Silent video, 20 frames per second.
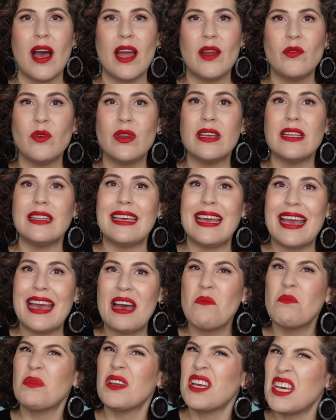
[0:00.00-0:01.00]
I really
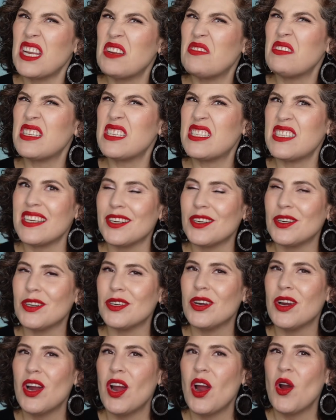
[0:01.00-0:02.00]
am kind of a
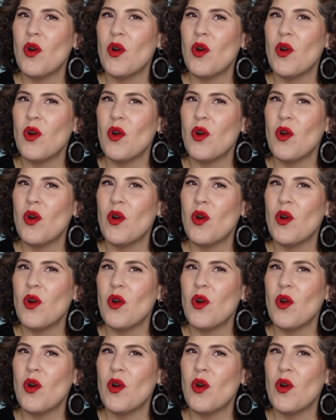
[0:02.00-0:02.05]
sucker